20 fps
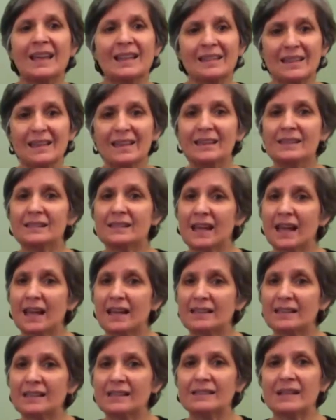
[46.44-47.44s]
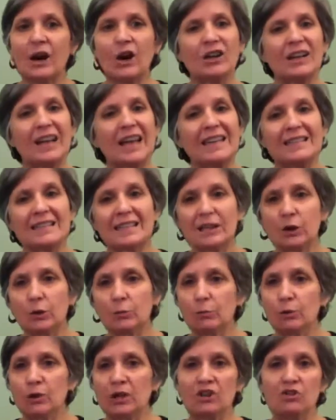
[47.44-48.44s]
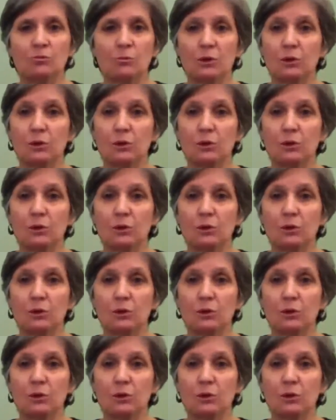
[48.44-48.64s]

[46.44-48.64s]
These classes are an ideal bridge